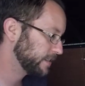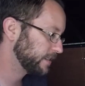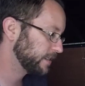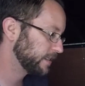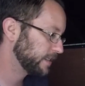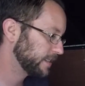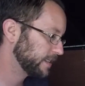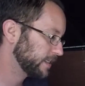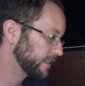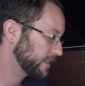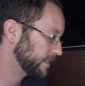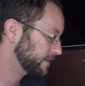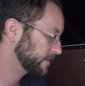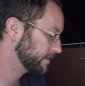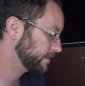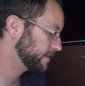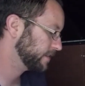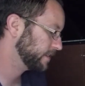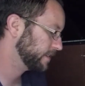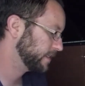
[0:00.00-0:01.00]

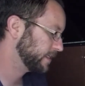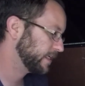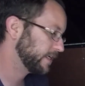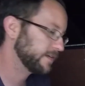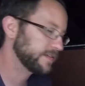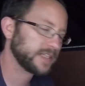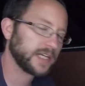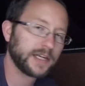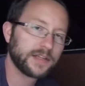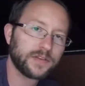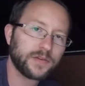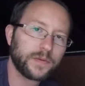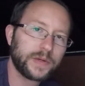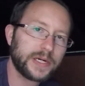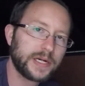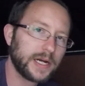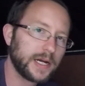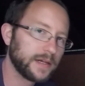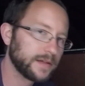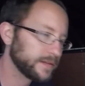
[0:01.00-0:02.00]
It was like
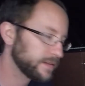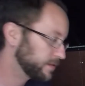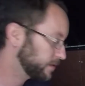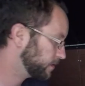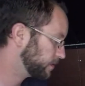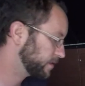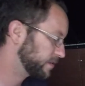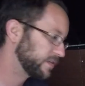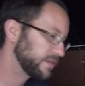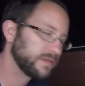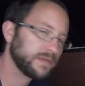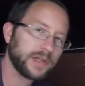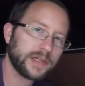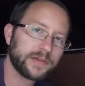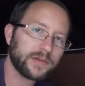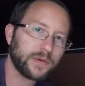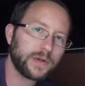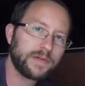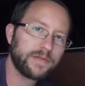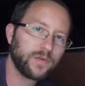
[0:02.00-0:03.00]
$3, like
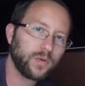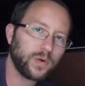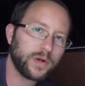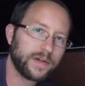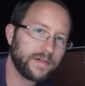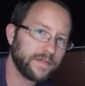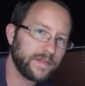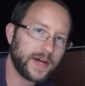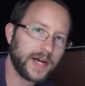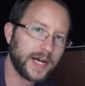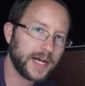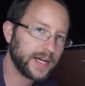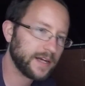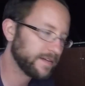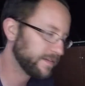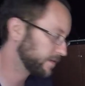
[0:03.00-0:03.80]
$3.45